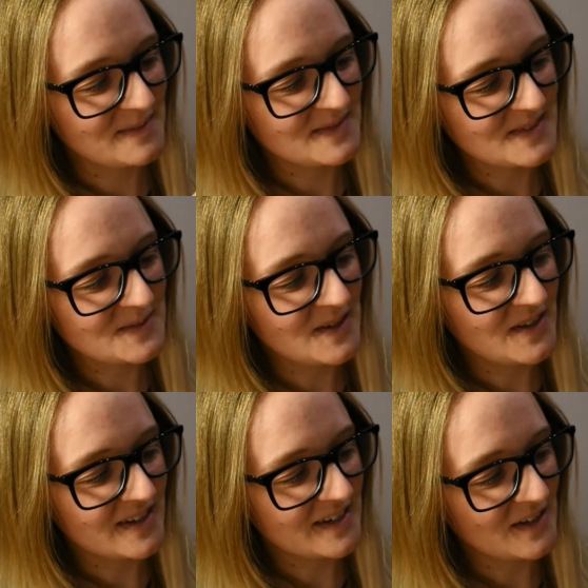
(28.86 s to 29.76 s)
still
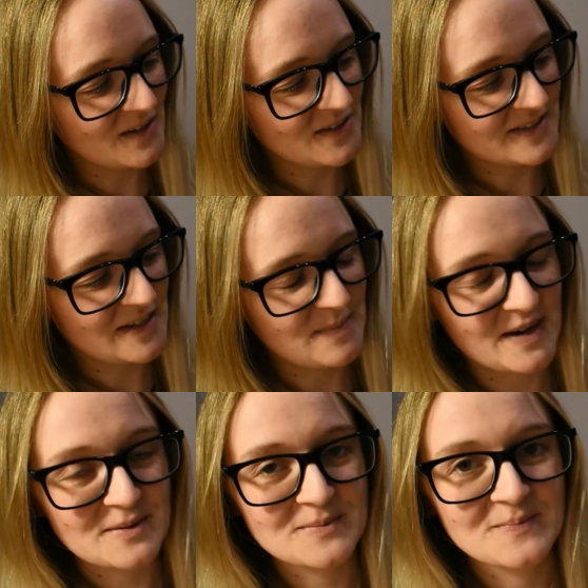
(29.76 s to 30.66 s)
learning a lot
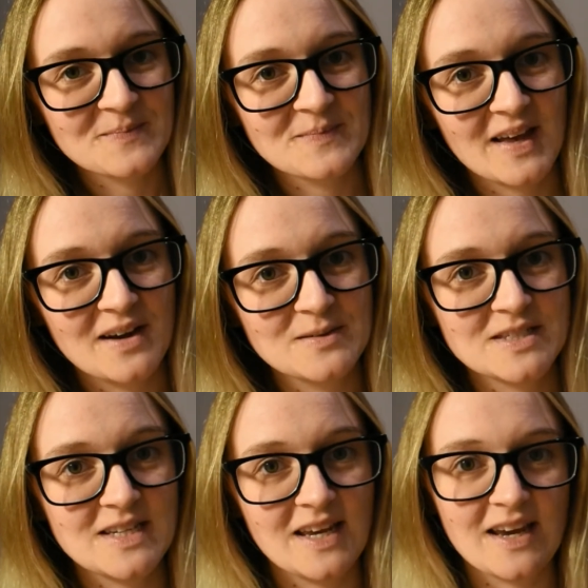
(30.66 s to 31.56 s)
about how to
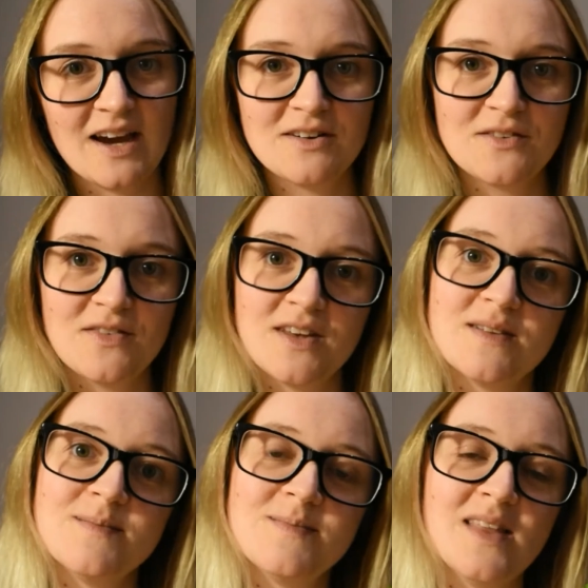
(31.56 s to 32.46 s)
take care of
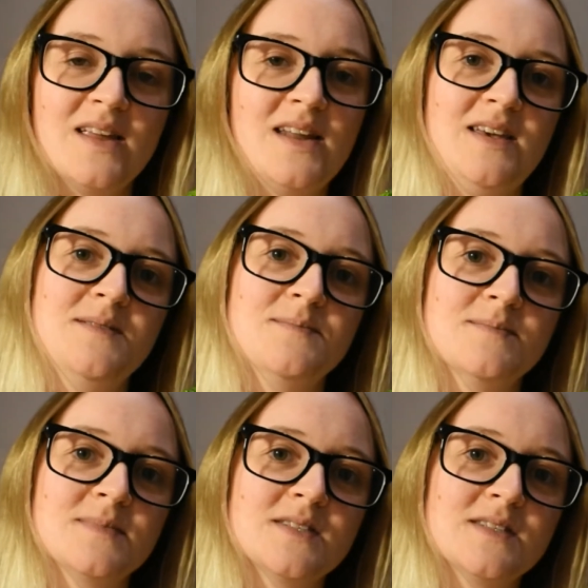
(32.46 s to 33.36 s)
them, their
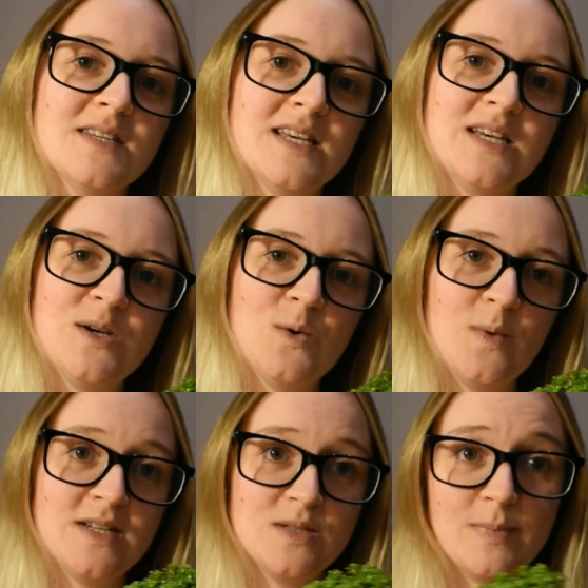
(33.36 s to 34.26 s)
names,
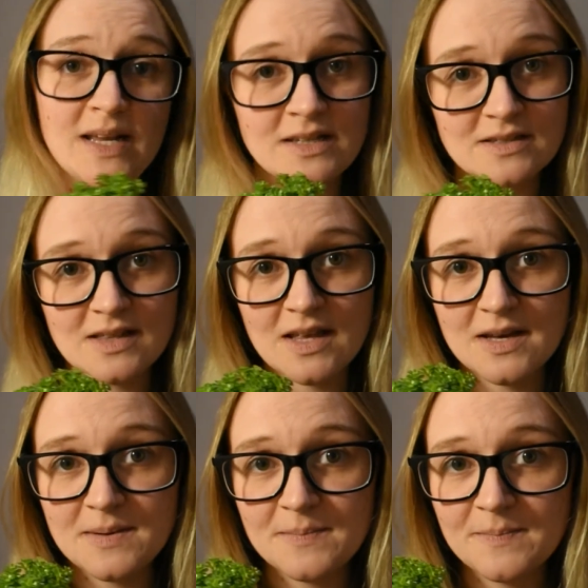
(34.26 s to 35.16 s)
where to place
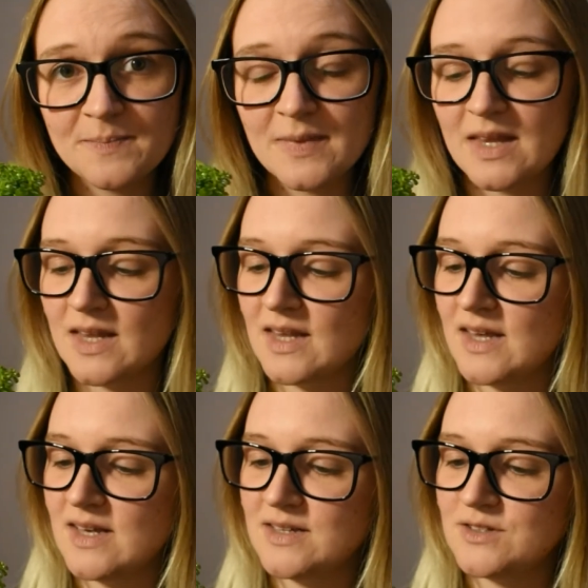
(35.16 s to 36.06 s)
them.
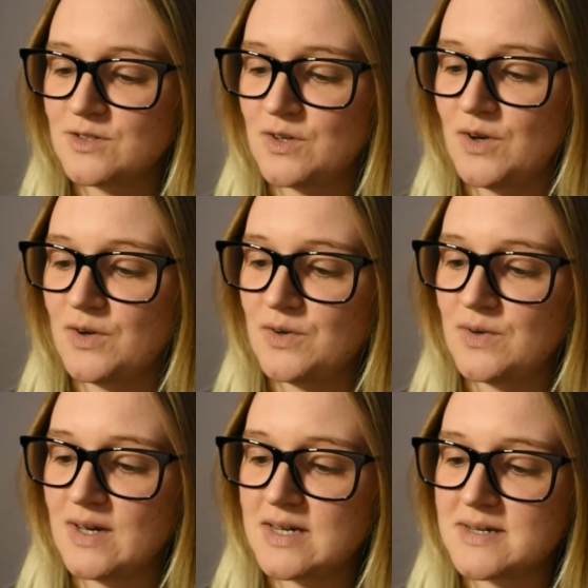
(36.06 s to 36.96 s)
So
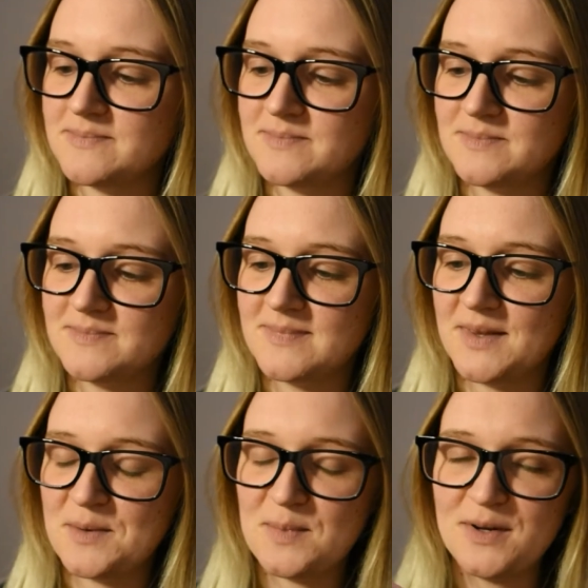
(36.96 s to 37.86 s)
I'm
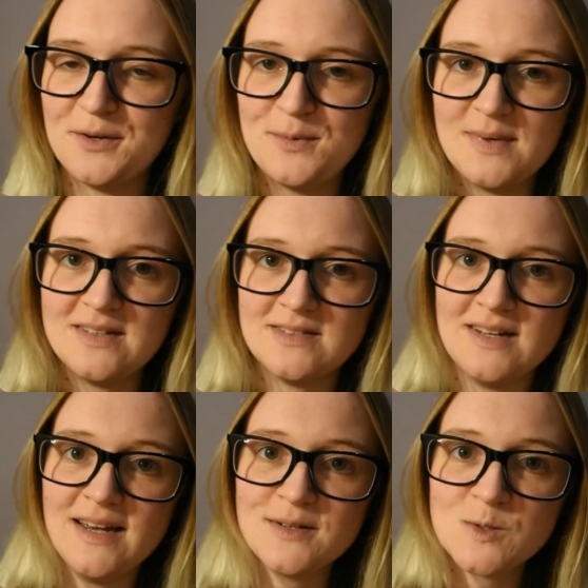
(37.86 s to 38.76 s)
by no means an
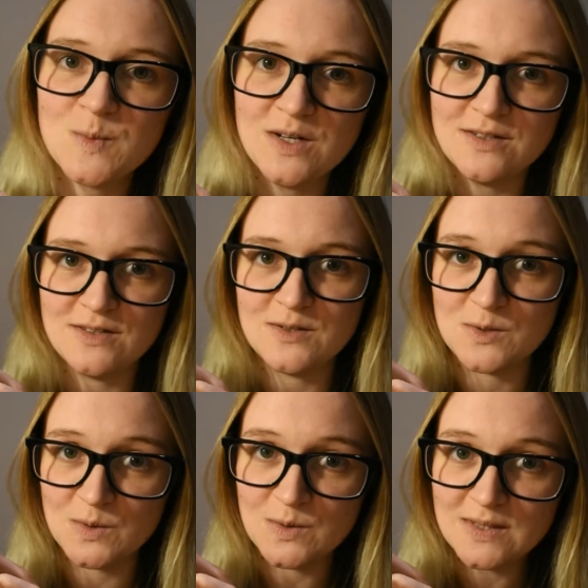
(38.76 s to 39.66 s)
expert at
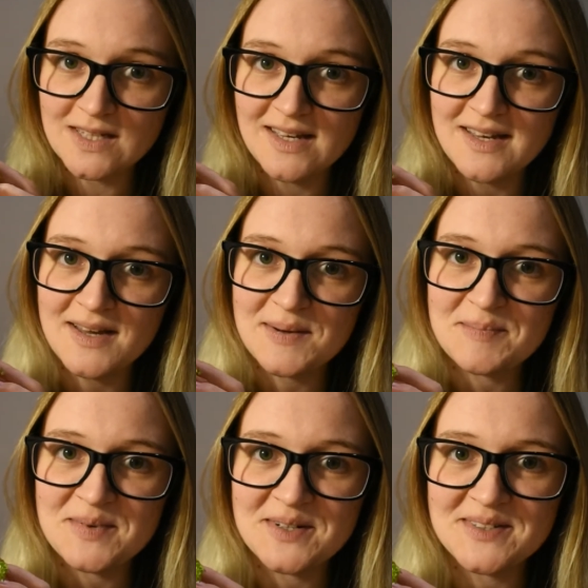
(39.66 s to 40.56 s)
all,
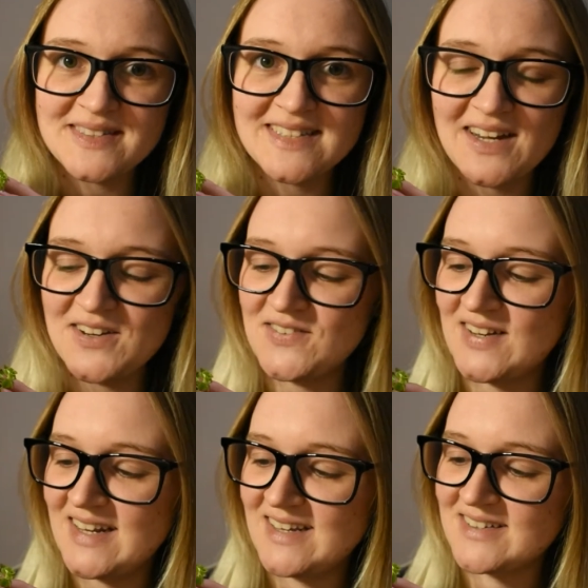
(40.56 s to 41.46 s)
but
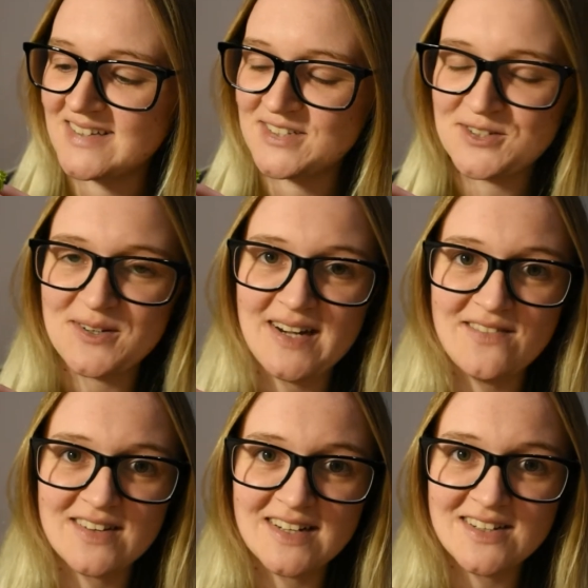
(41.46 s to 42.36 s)
hopefully you'll enjoy
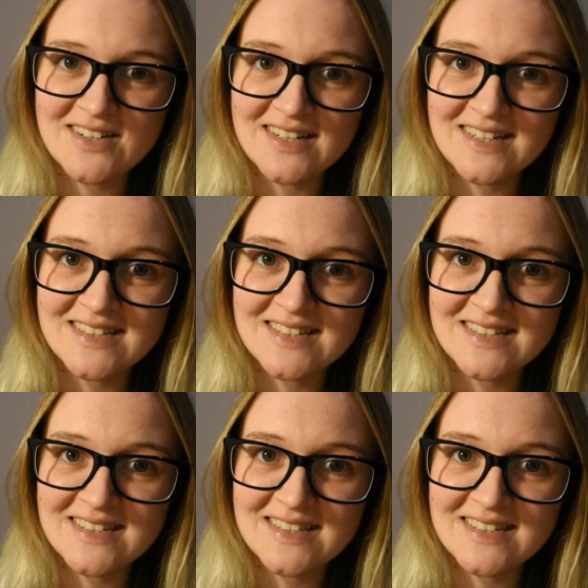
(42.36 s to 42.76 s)
having a look,